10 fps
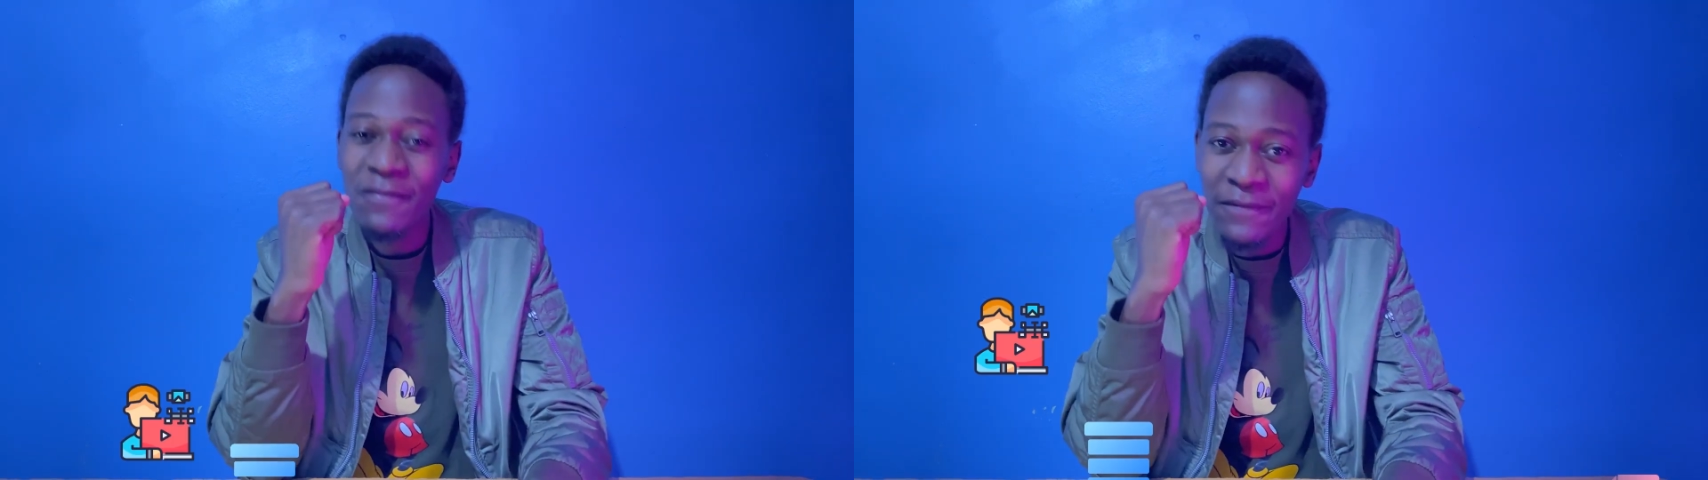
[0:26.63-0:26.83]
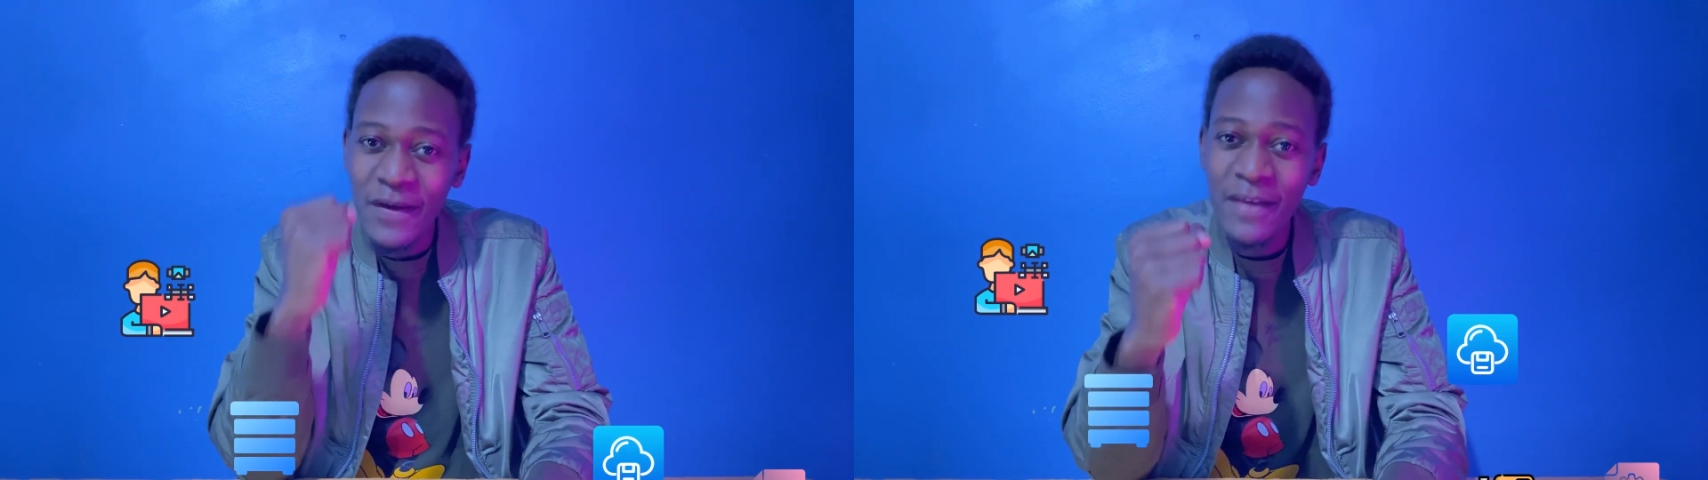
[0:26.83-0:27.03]

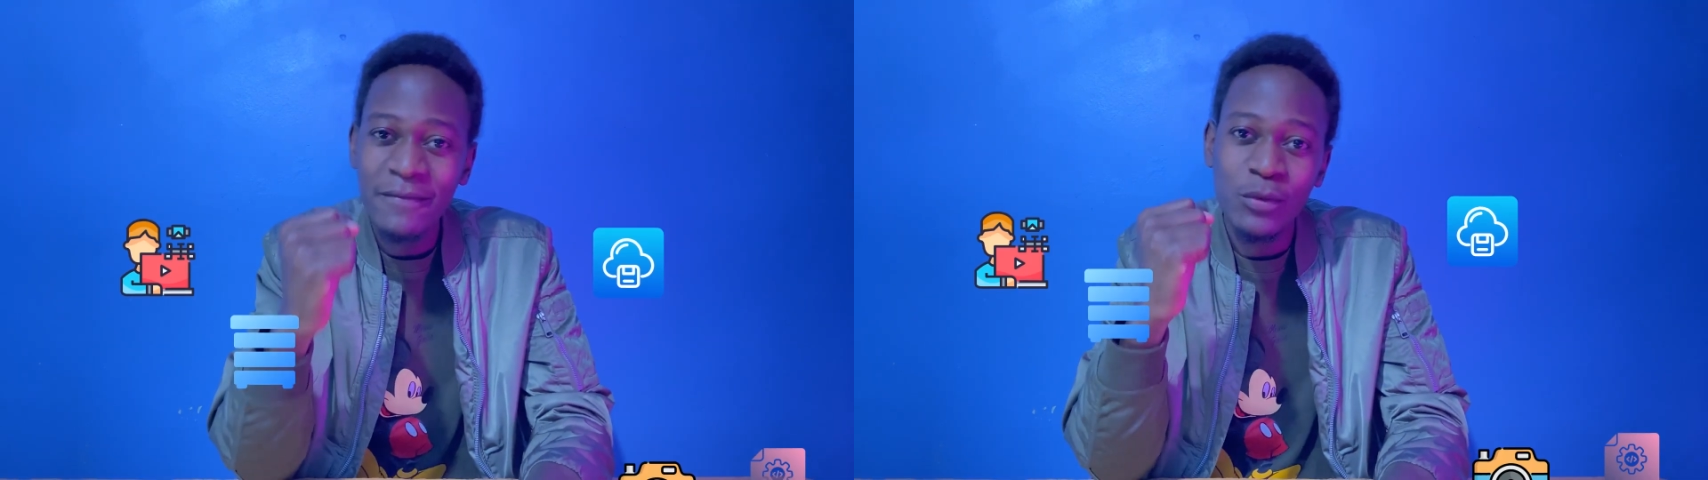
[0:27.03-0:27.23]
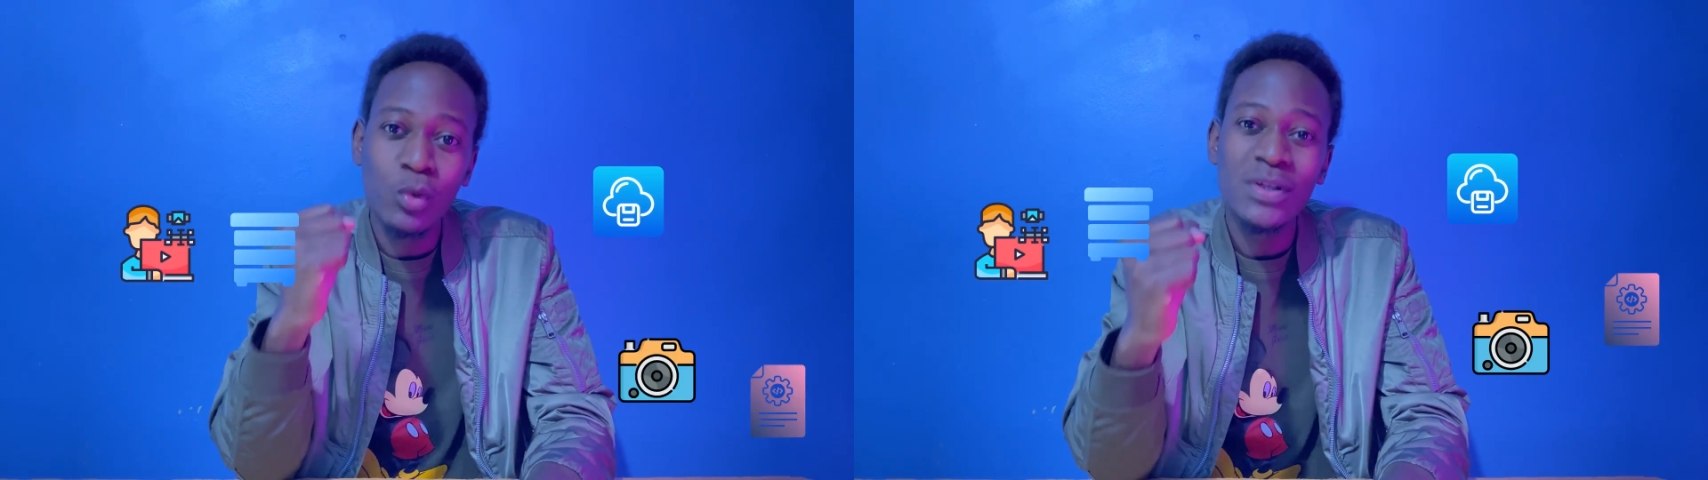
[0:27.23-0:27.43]

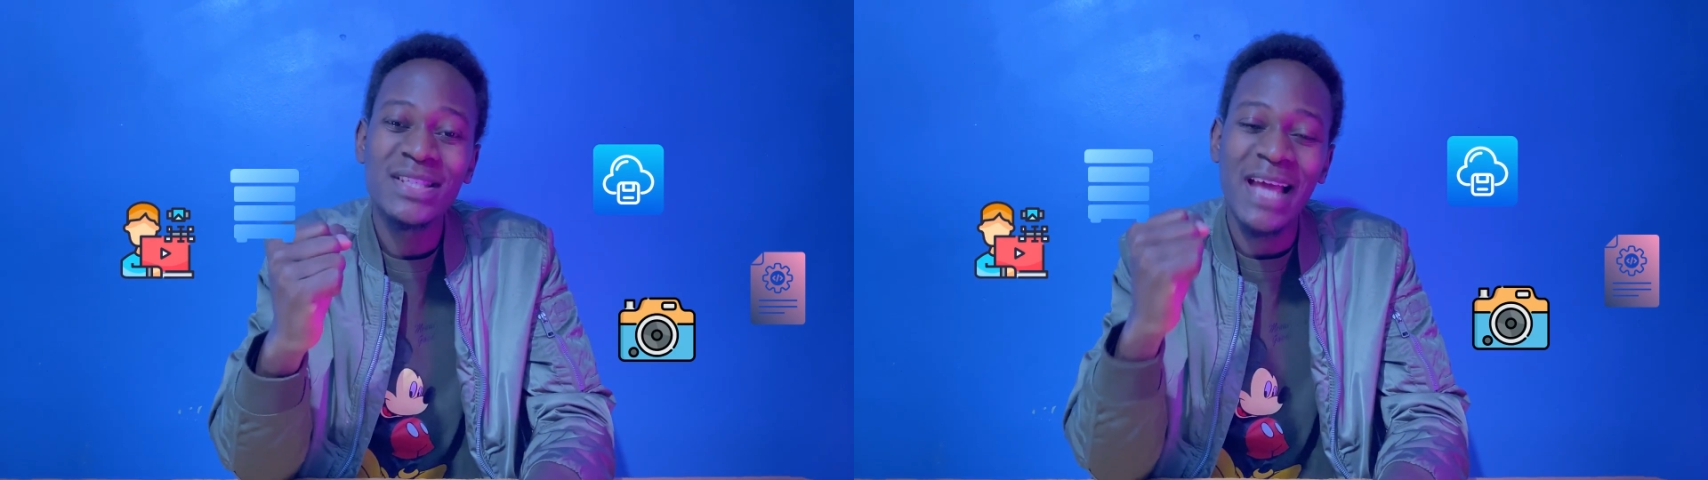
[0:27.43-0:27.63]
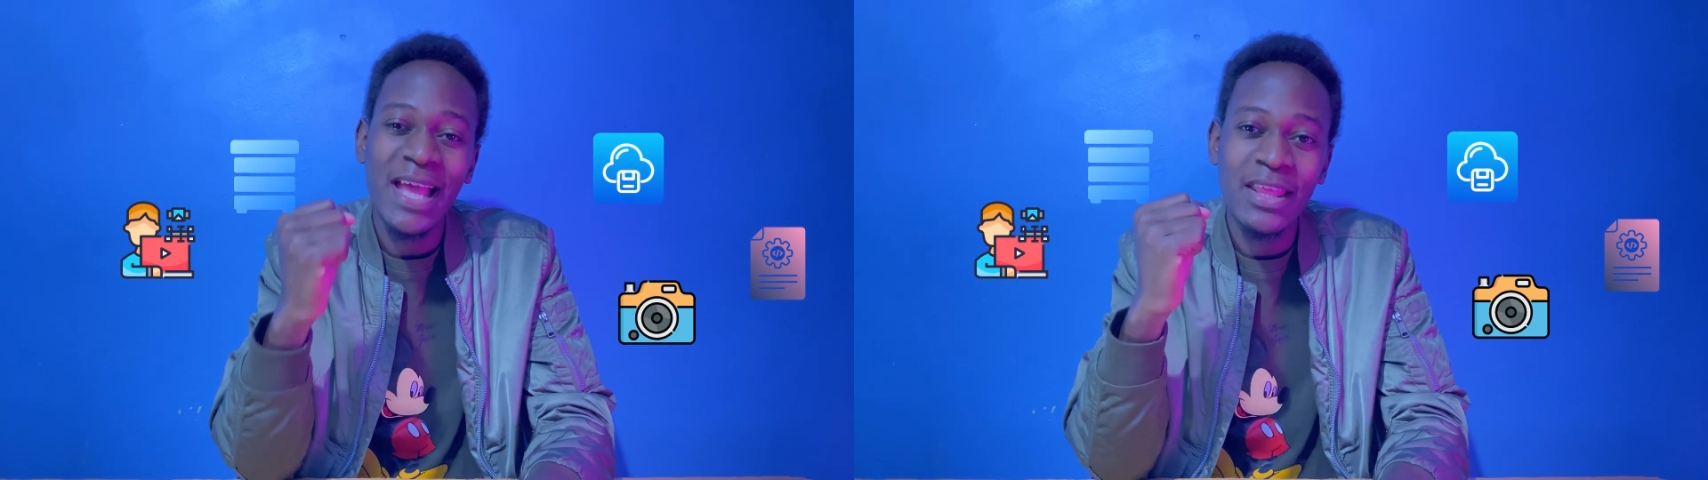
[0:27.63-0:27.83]
5
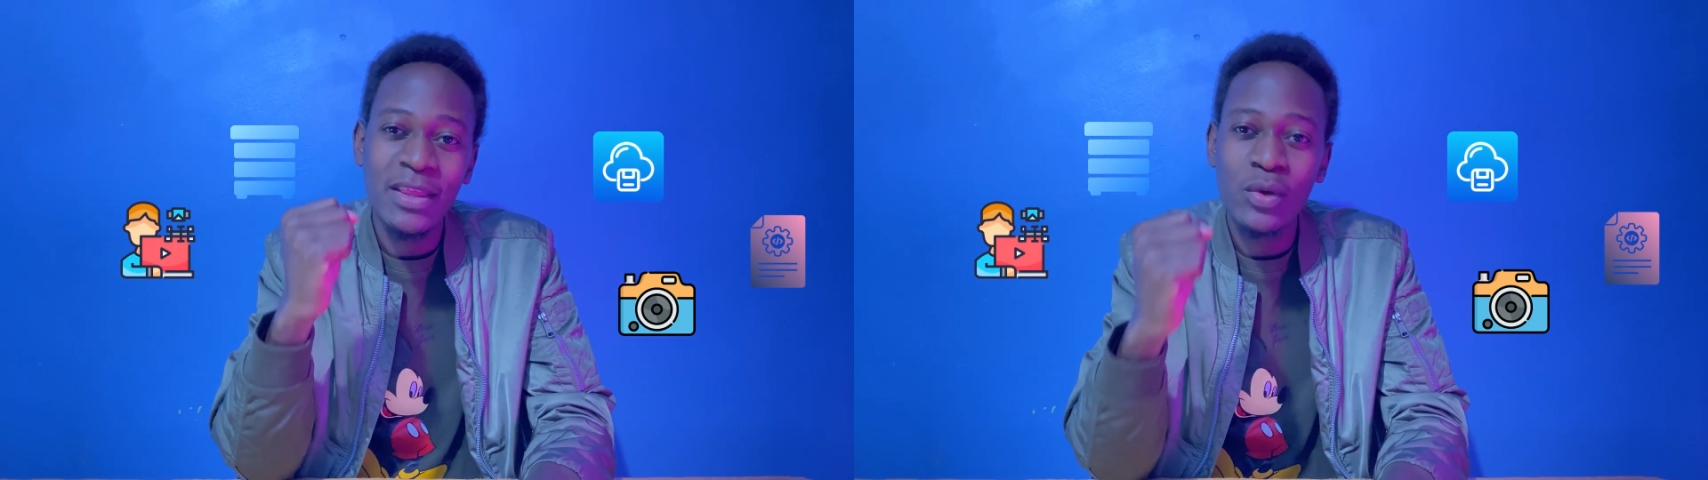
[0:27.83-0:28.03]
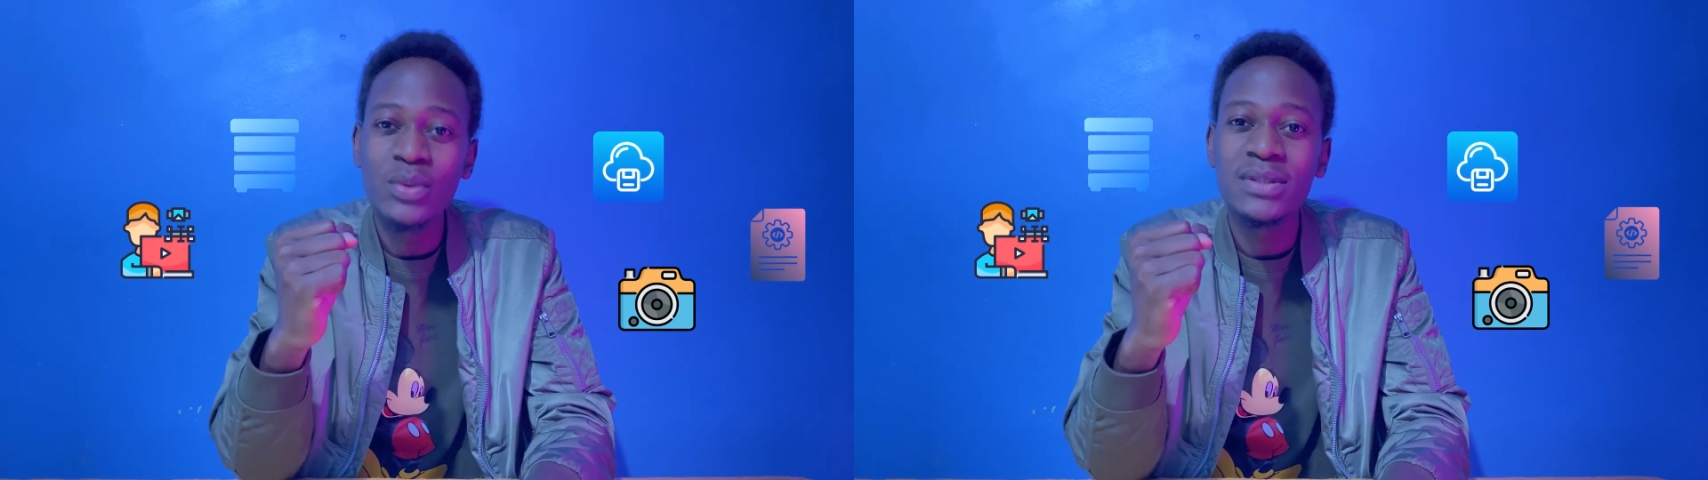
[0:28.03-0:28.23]
tools I
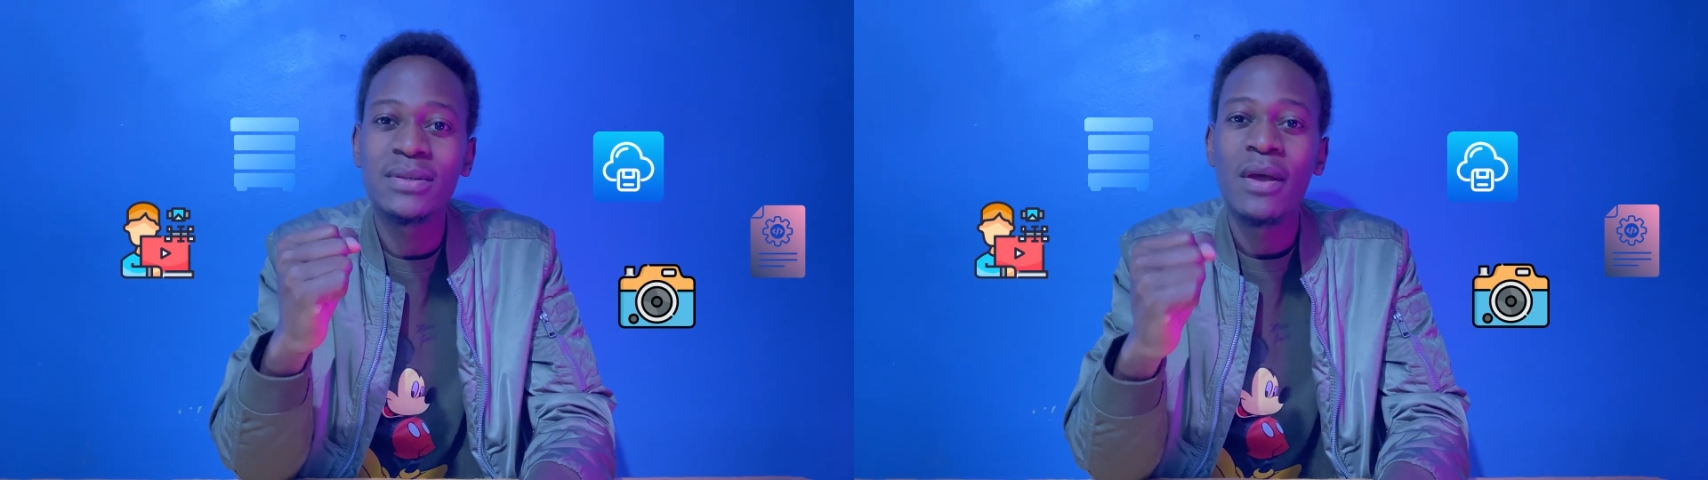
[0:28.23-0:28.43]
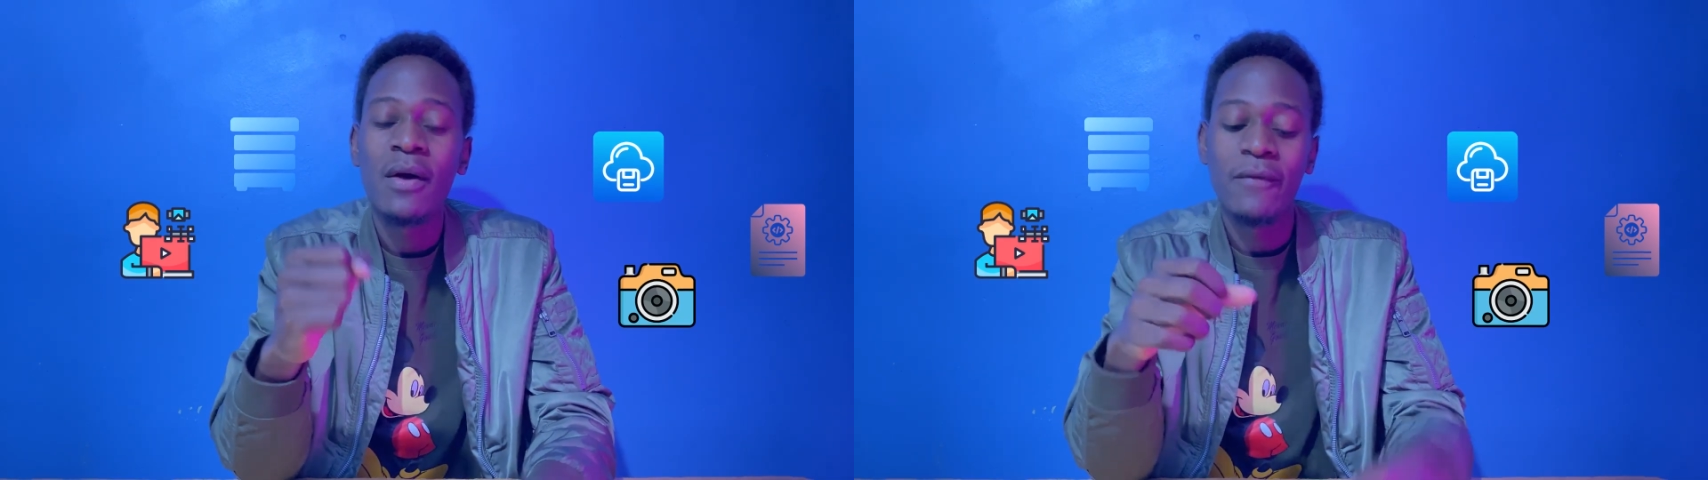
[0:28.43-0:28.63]
use